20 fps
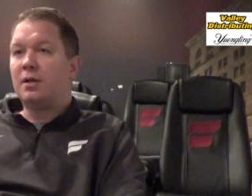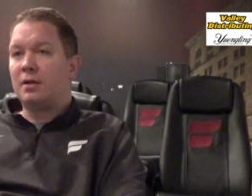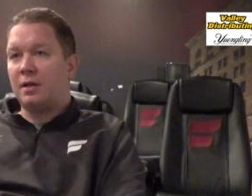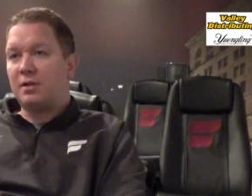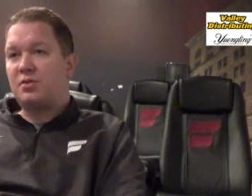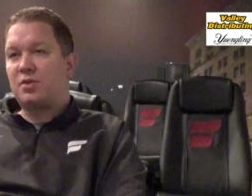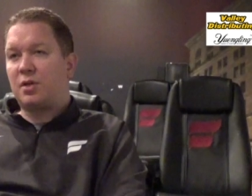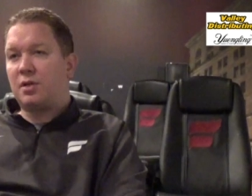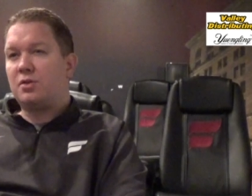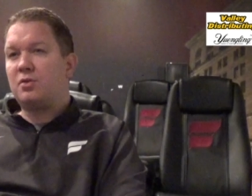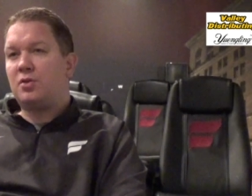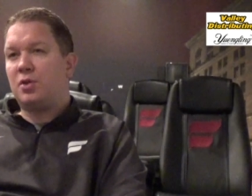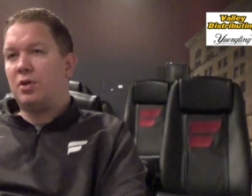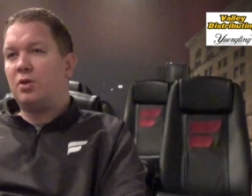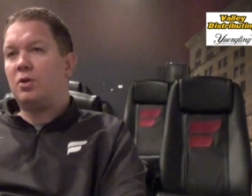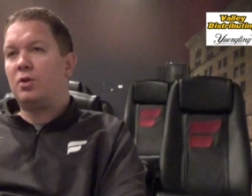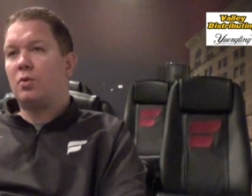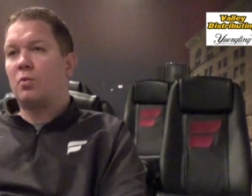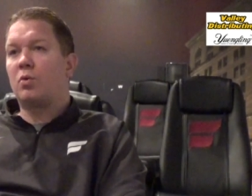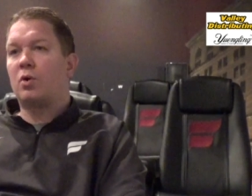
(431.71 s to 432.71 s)
Let's
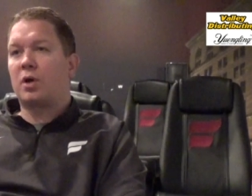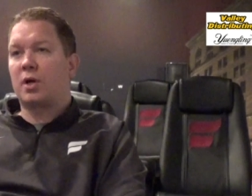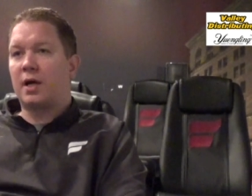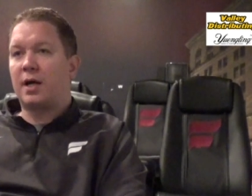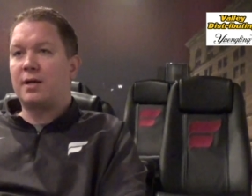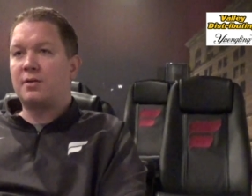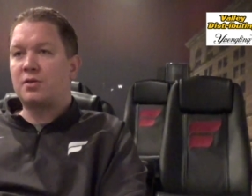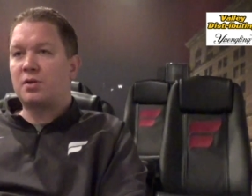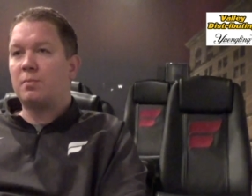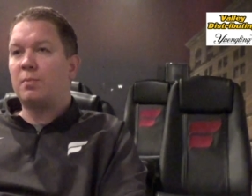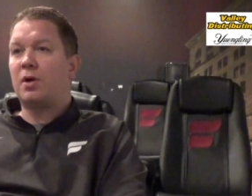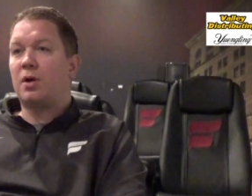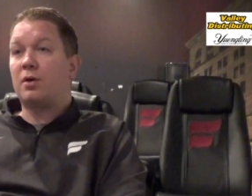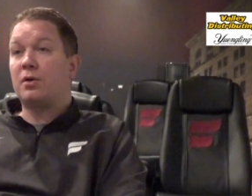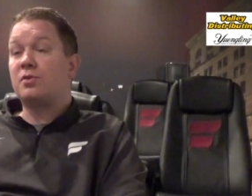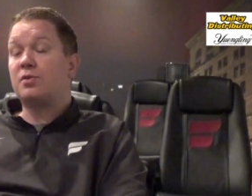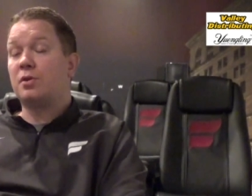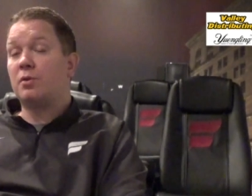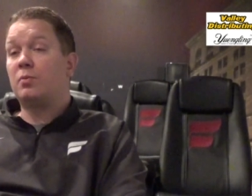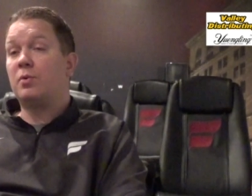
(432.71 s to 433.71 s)
continue to work on some
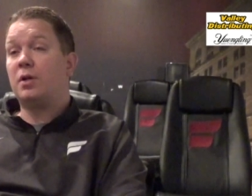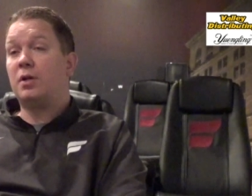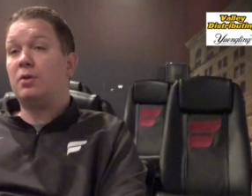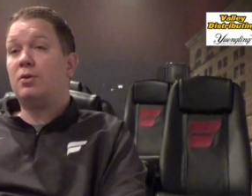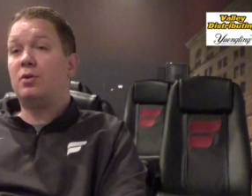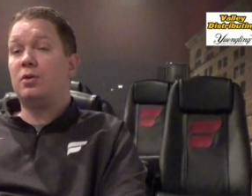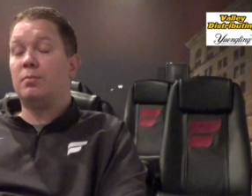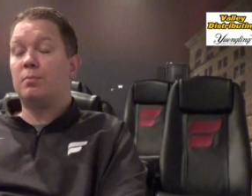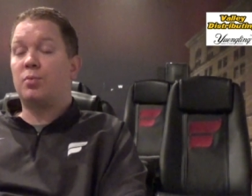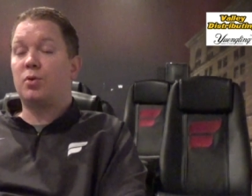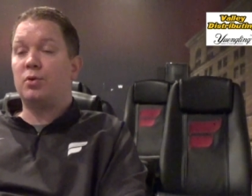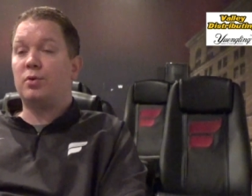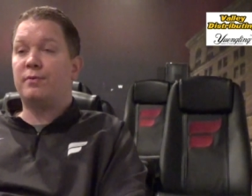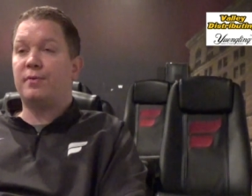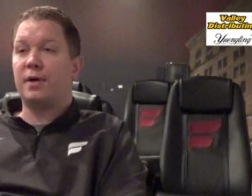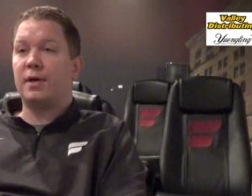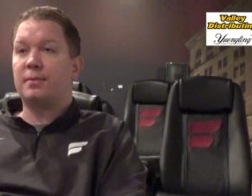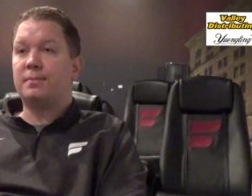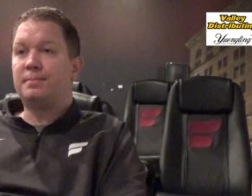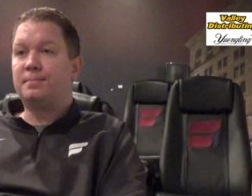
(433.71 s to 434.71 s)
areas that we need to
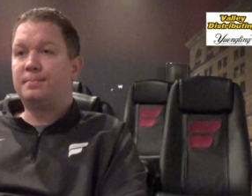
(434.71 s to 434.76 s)
improve on.